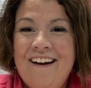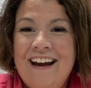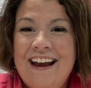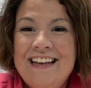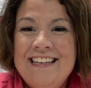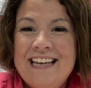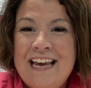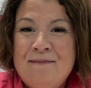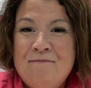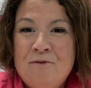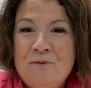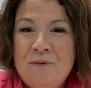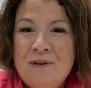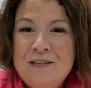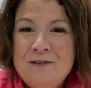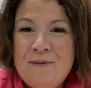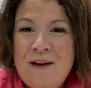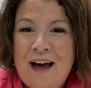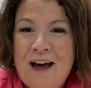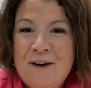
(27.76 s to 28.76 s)
it's Amy
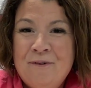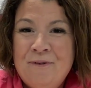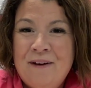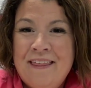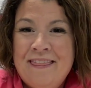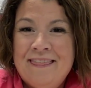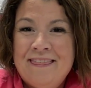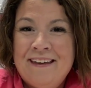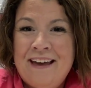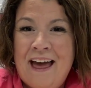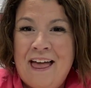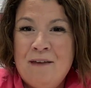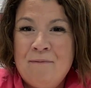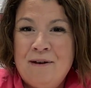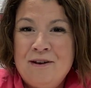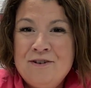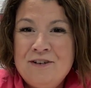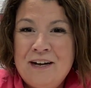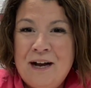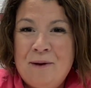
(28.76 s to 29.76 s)
Wiswell with the
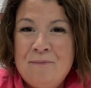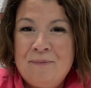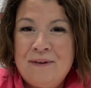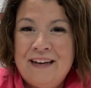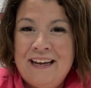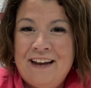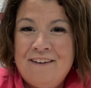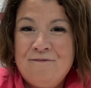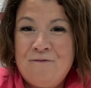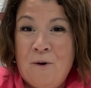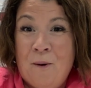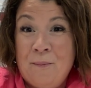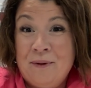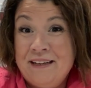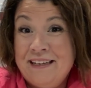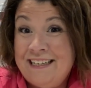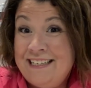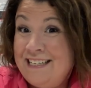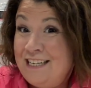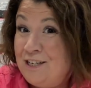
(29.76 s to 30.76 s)
elementary company
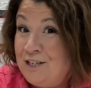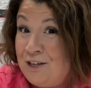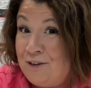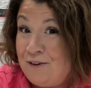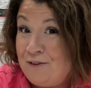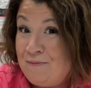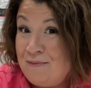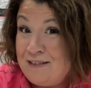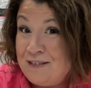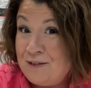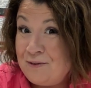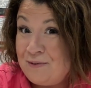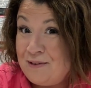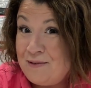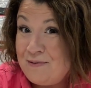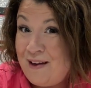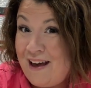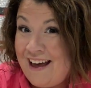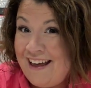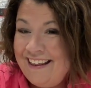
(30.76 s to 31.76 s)
formerly Teaching with Mrs.
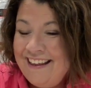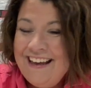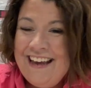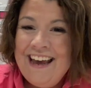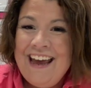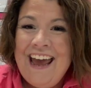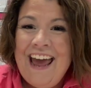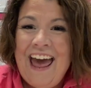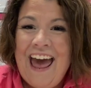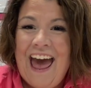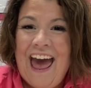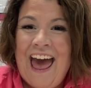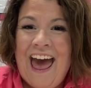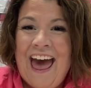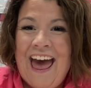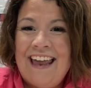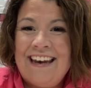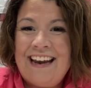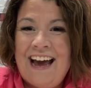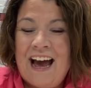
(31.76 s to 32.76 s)
Wiswell,
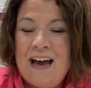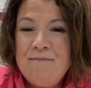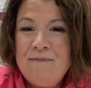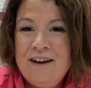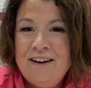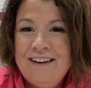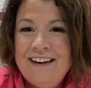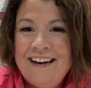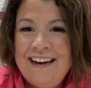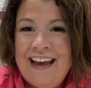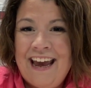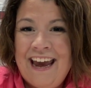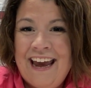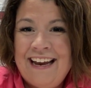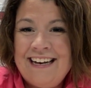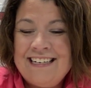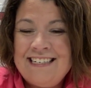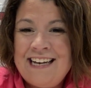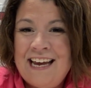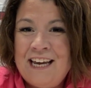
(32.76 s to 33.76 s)
and I'm here today
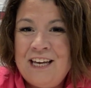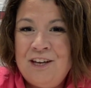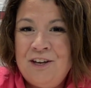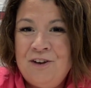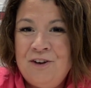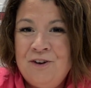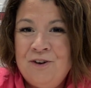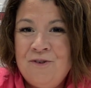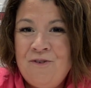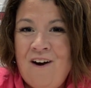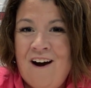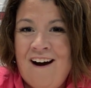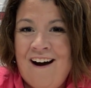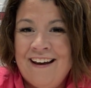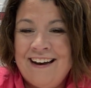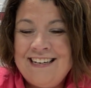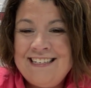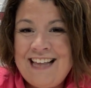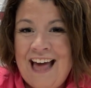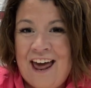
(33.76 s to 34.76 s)
to take you
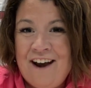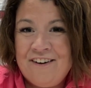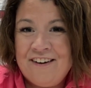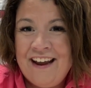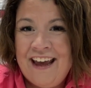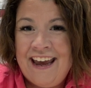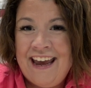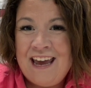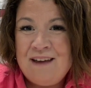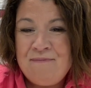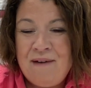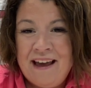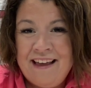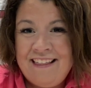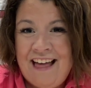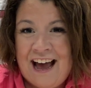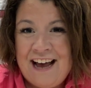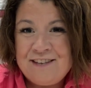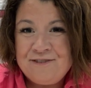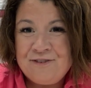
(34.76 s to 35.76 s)
on a Saturday in my
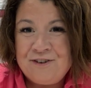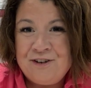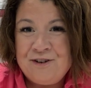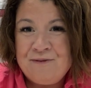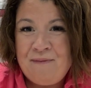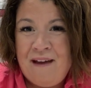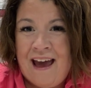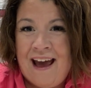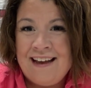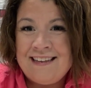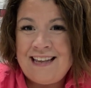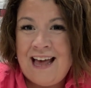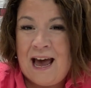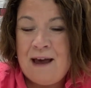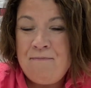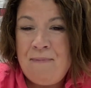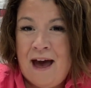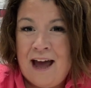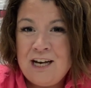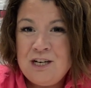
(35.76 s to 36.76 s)
classroom as I
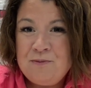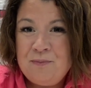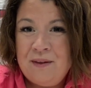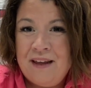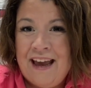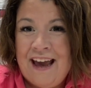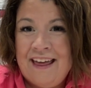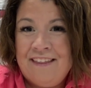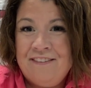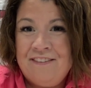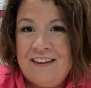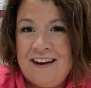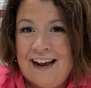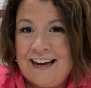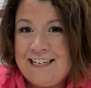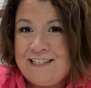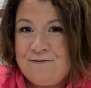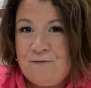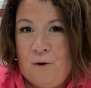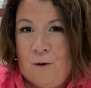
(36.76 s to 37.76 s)
batch plan the
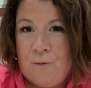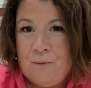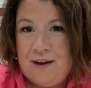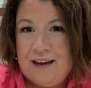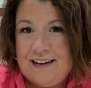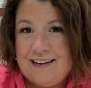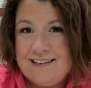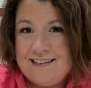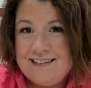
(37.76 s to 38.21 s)
next 4 weeks.